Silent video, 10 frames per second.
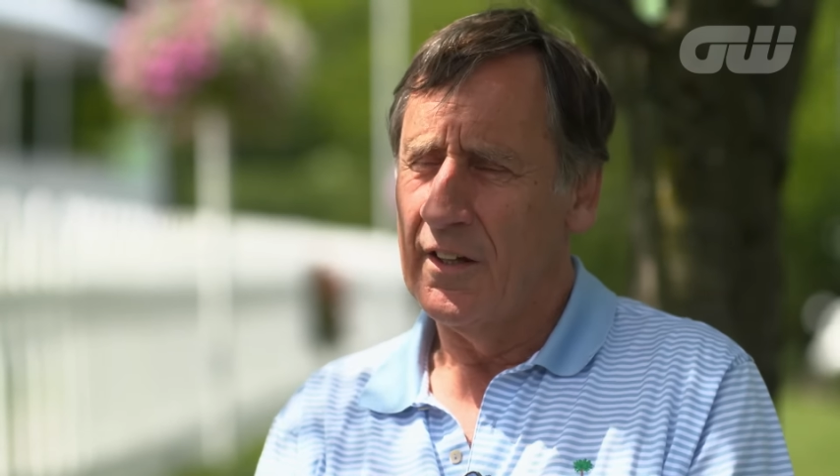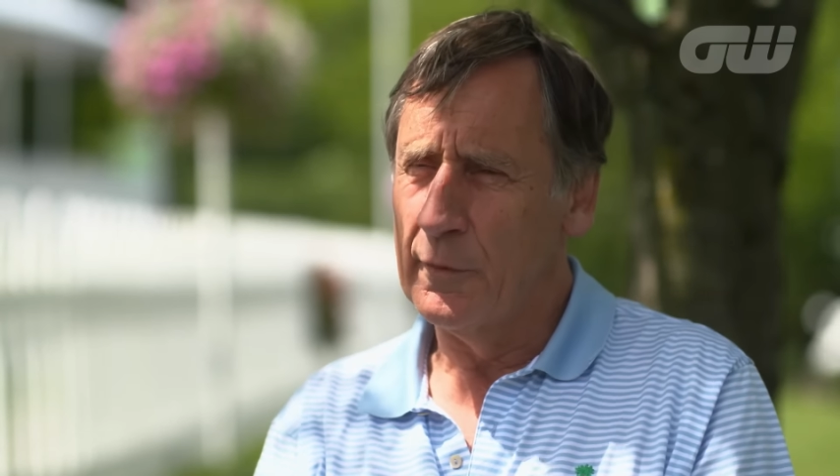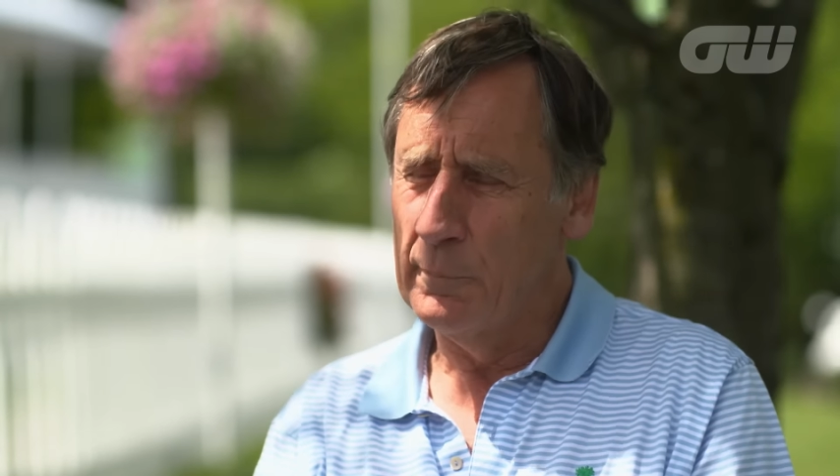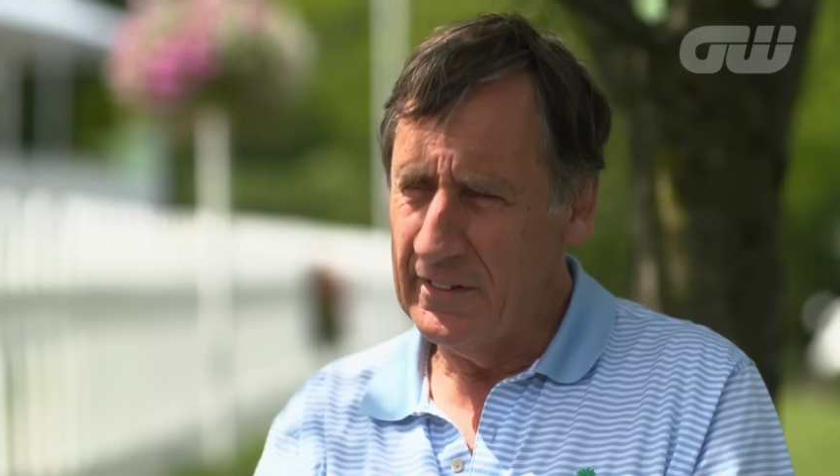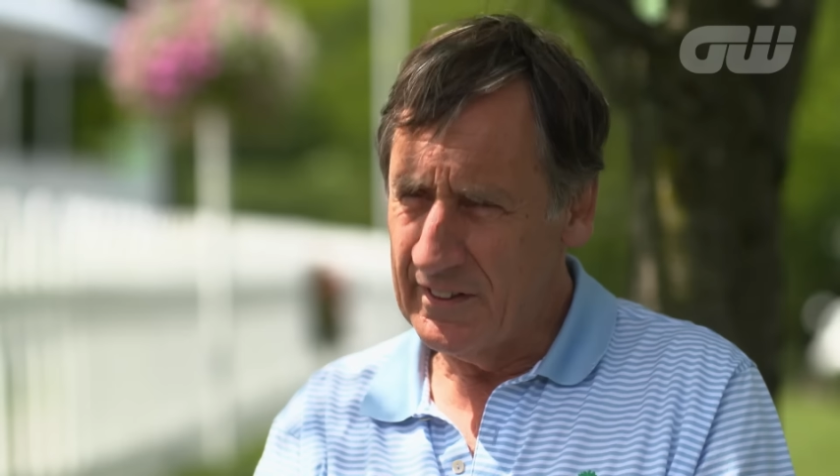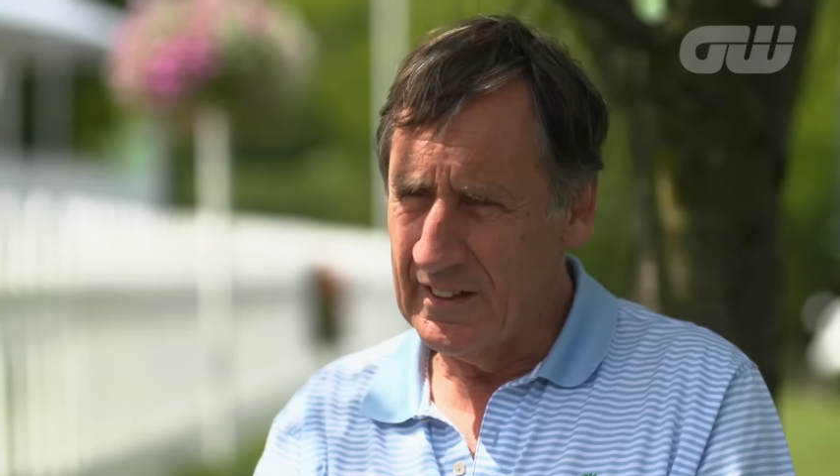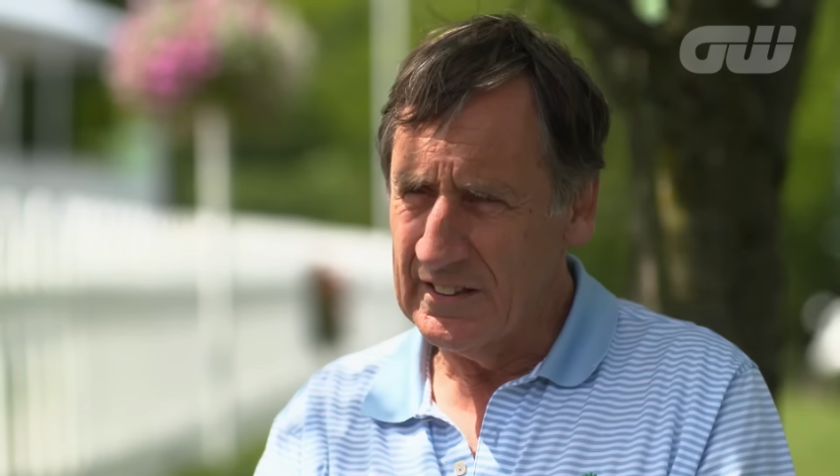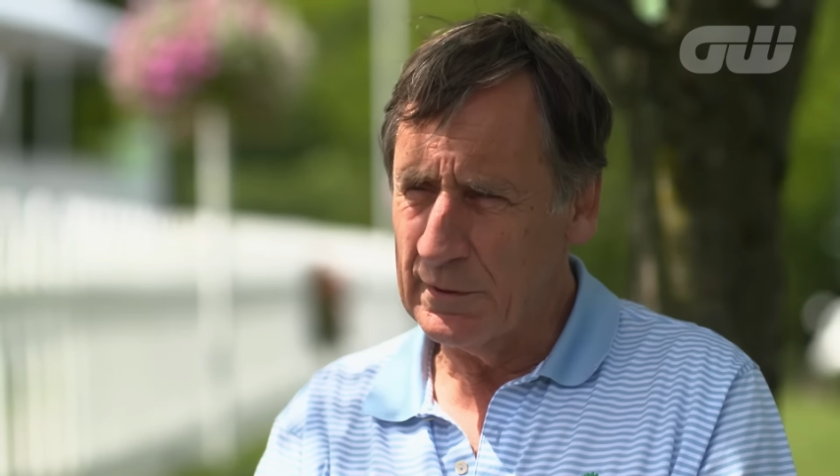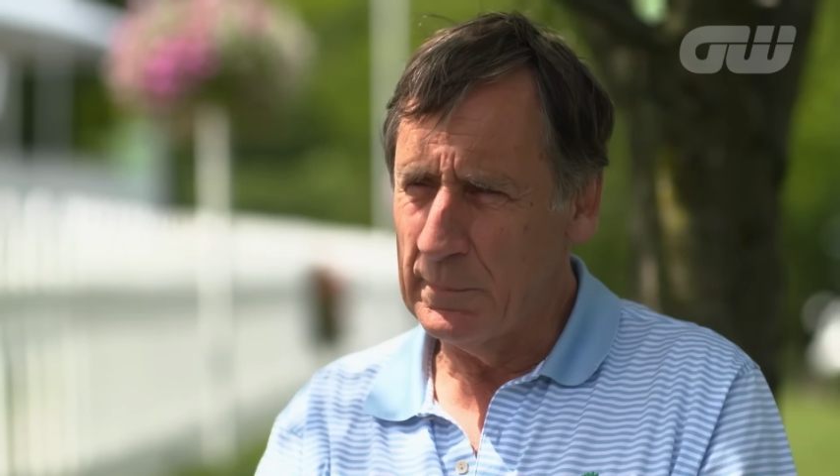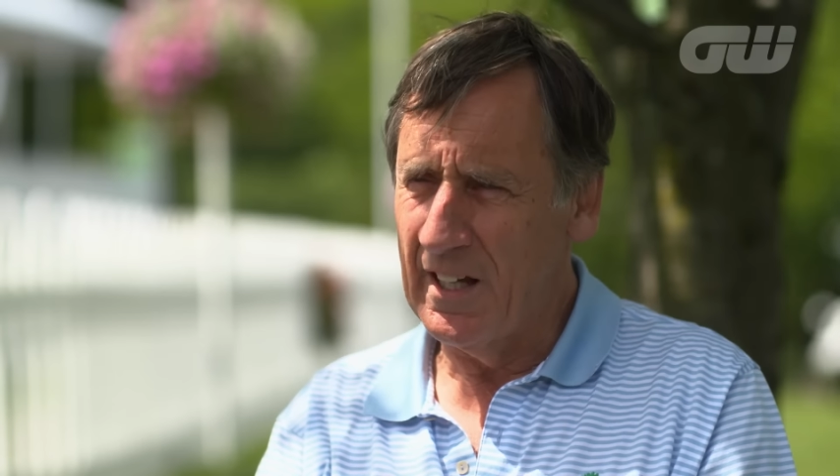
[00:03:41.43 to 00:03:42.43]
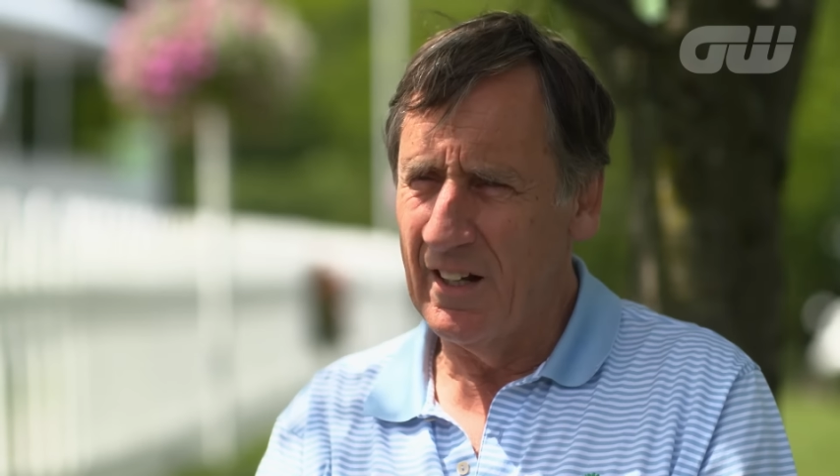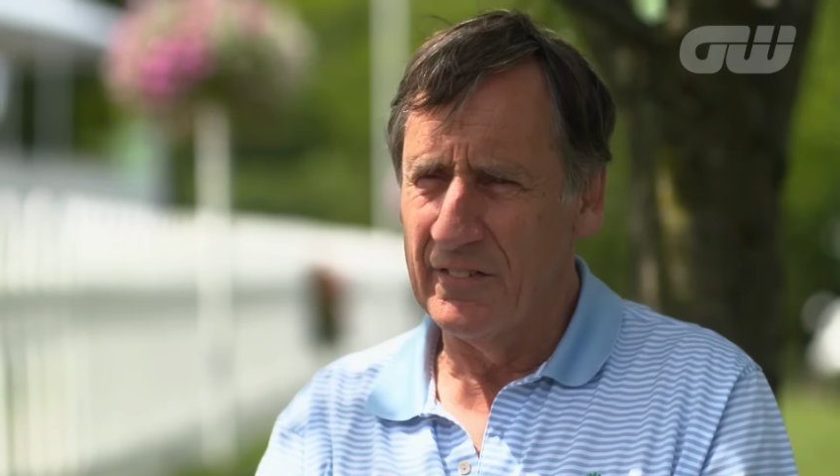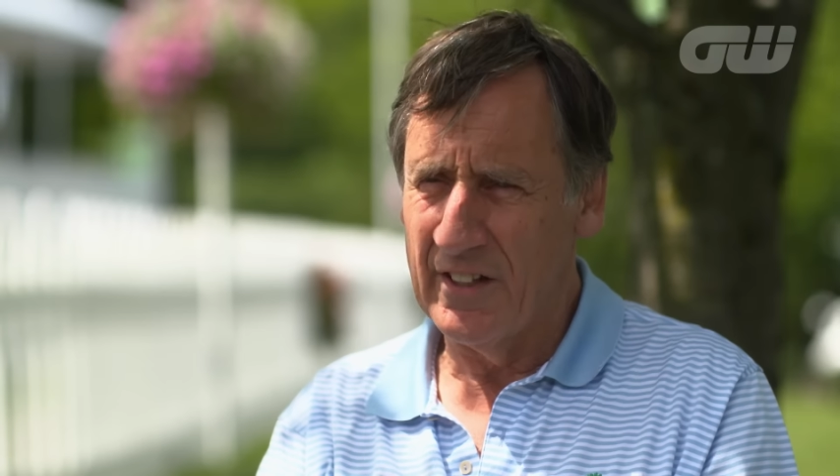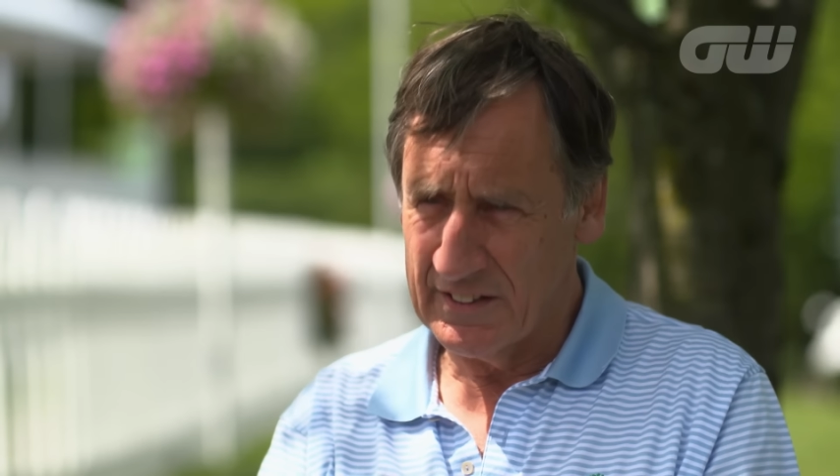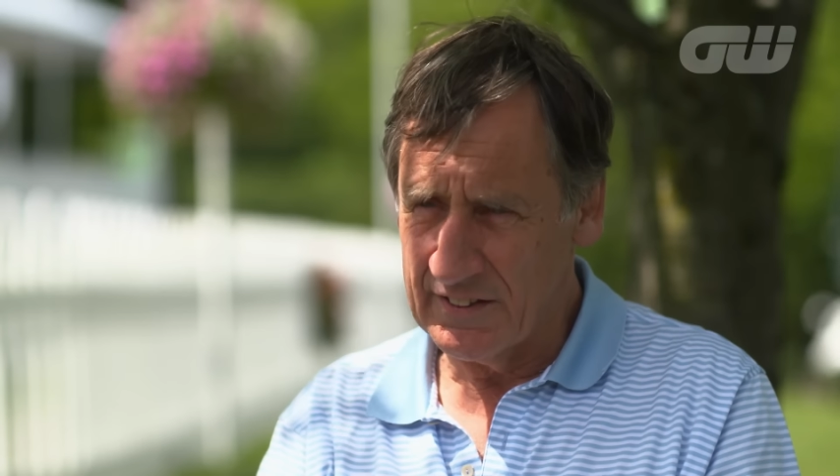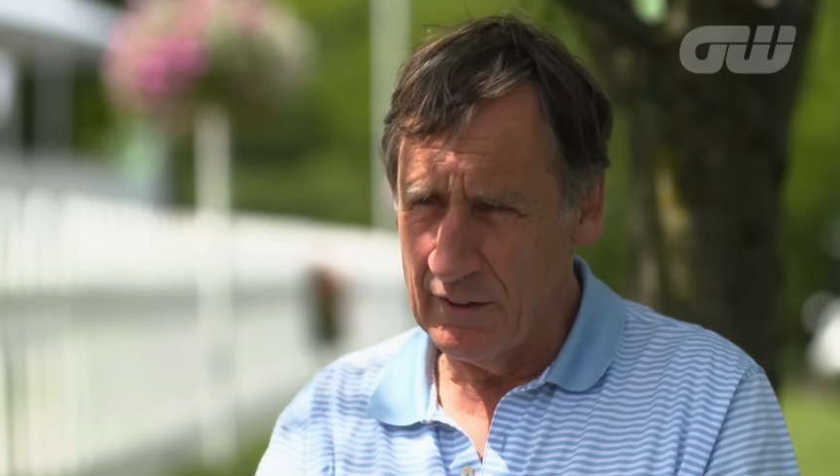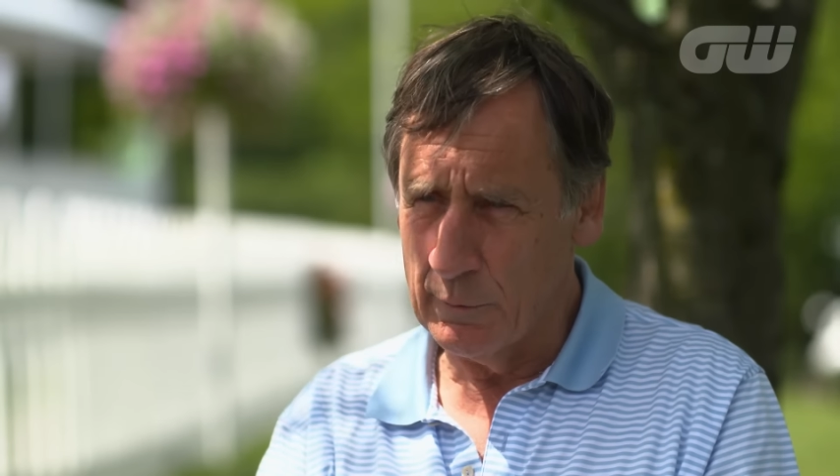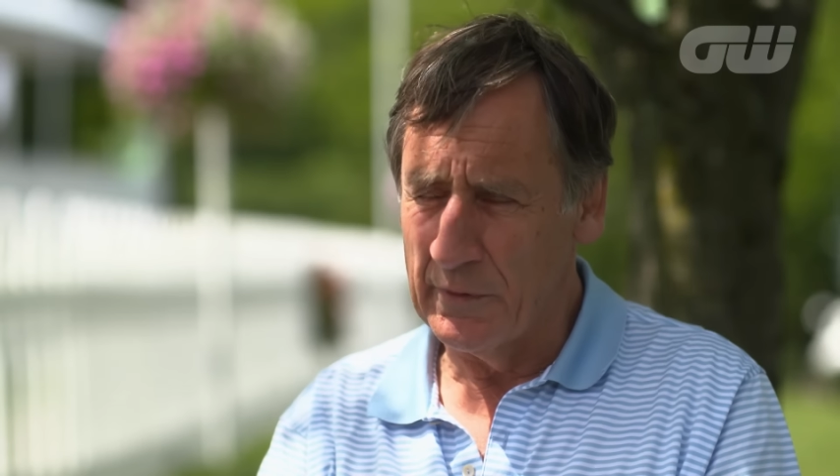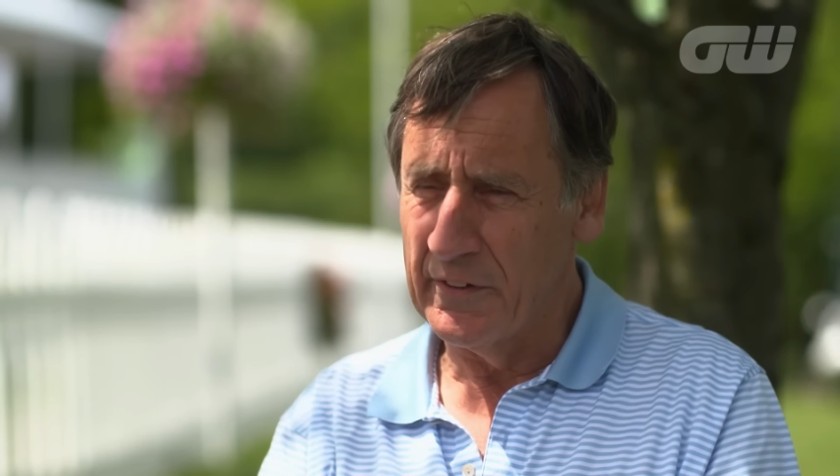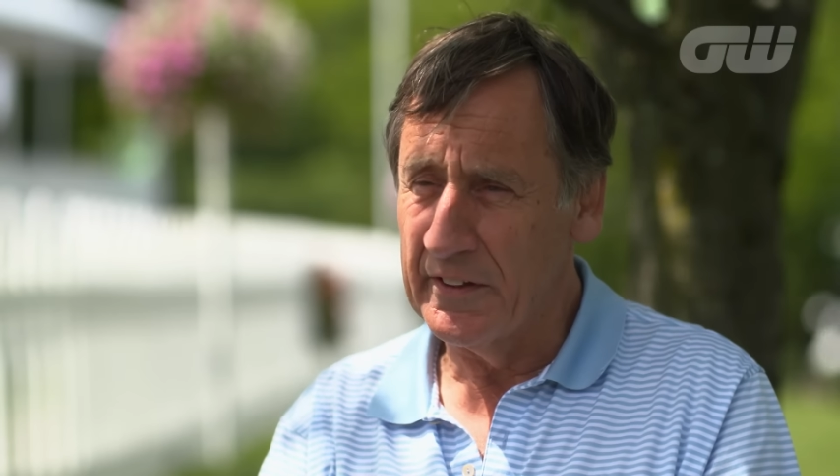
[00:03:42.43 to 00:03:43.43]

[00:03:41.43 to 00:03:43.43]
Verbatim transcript: The meeting is to be held next year when they